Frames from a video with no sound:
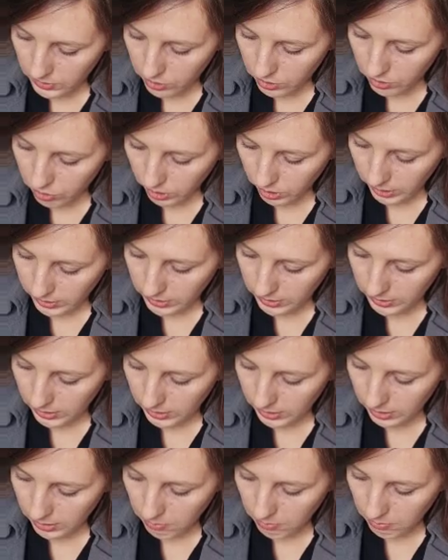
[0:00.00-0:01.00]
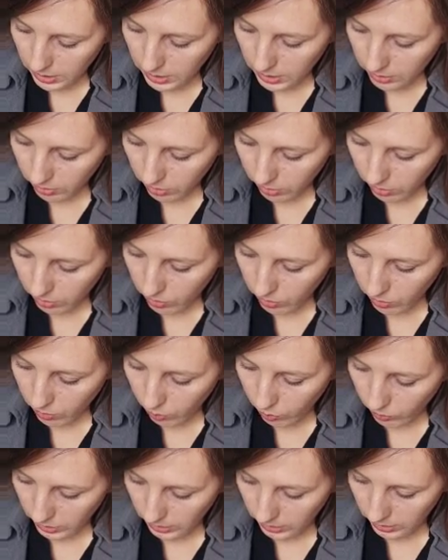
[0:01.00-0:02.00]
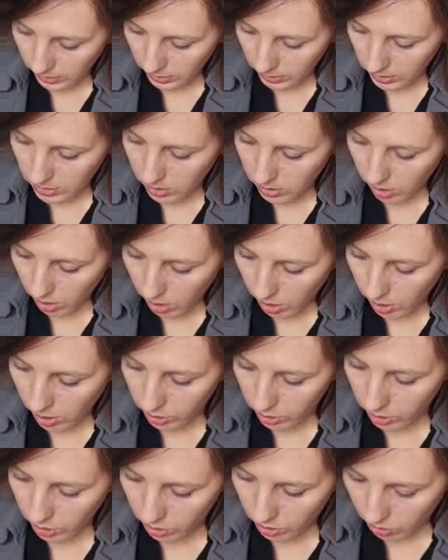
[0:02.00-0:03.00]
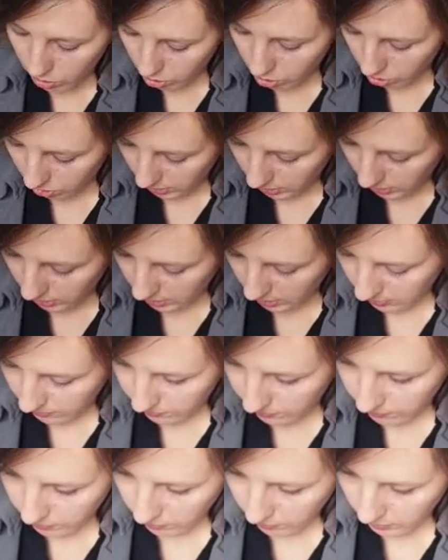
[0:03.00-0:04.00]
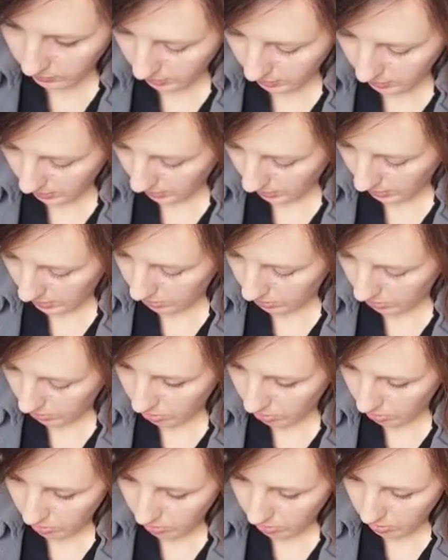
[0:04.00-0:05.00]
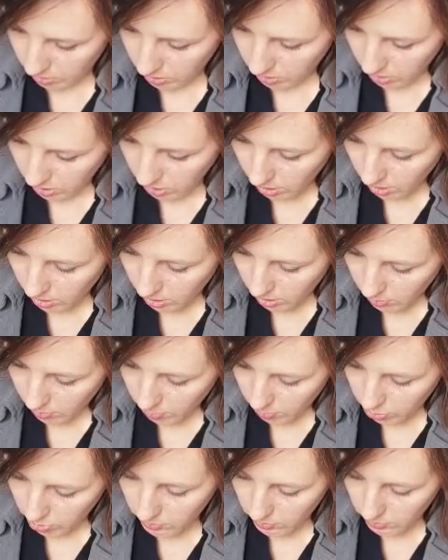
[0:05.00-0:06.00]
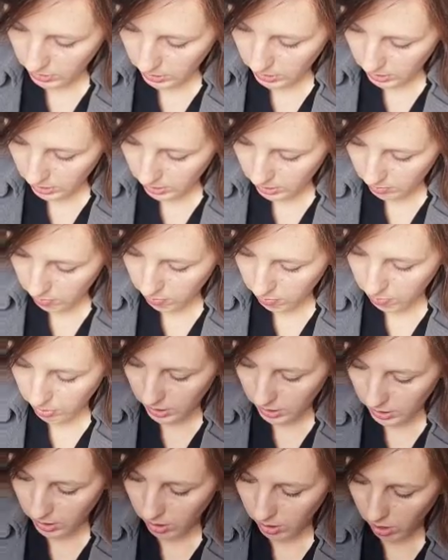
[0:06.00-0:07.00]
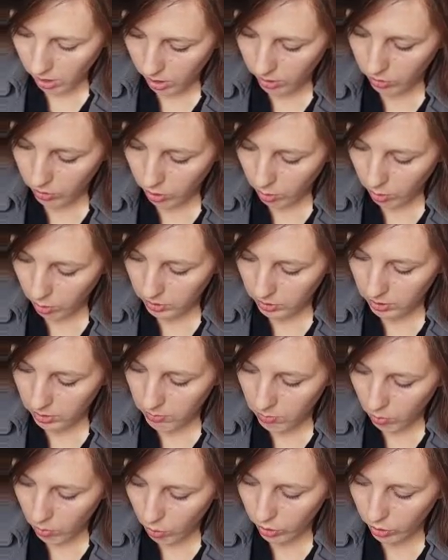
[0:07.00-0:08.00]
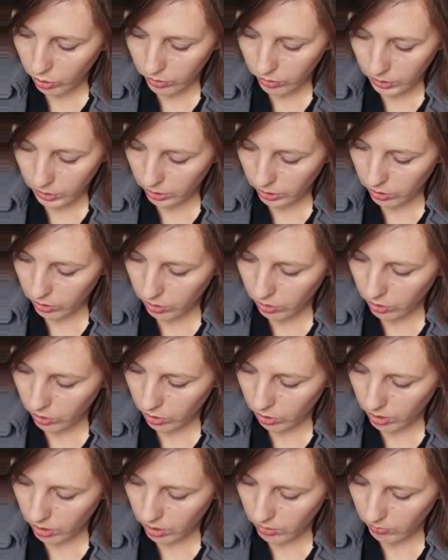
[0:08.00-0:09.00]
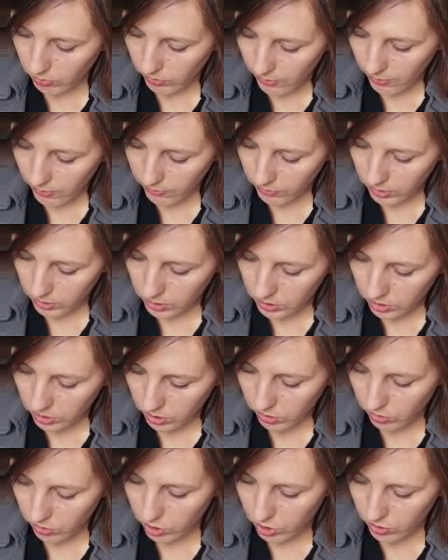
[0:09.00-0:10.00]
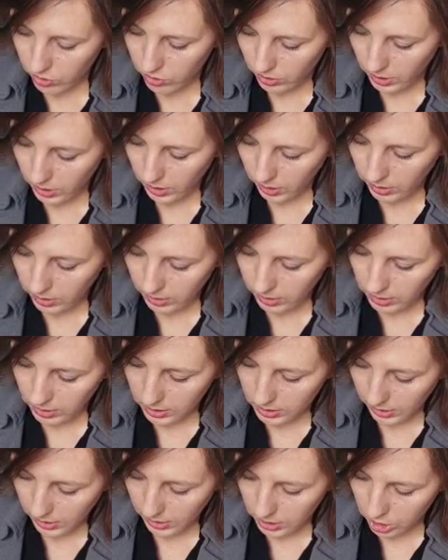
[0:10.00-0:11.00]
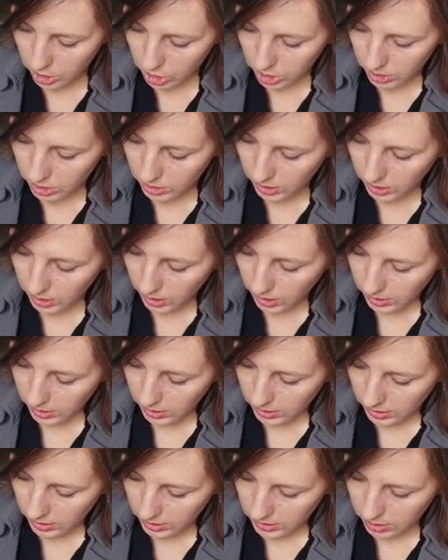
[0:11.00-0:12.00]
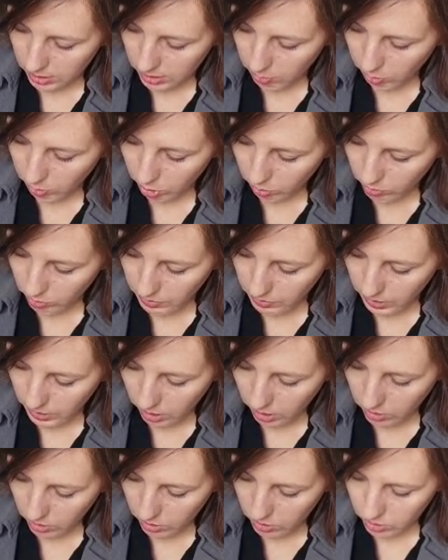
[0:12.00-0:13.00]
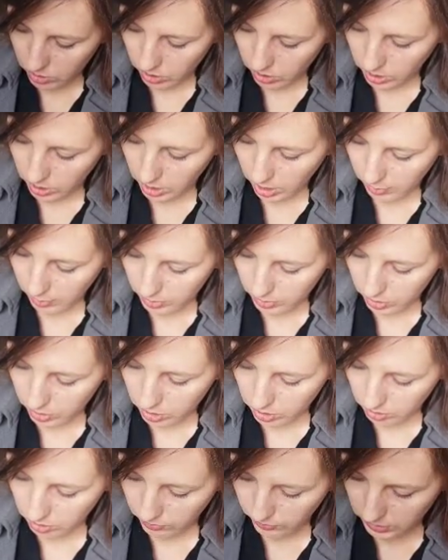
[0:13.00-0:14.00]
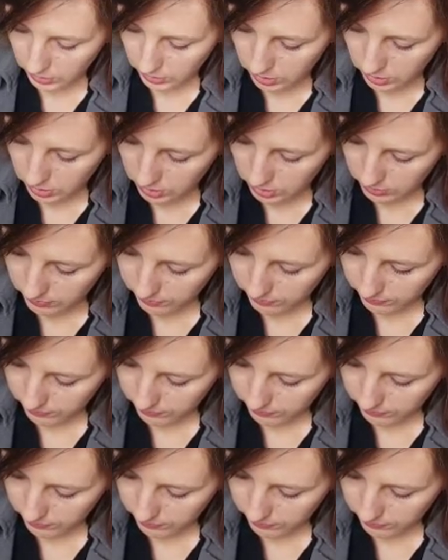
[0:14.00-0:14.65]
stress skin metal wings are usually? Answer. Permitted, but are normally more critical in reference to strength in tension than similar repairs to the upper surface.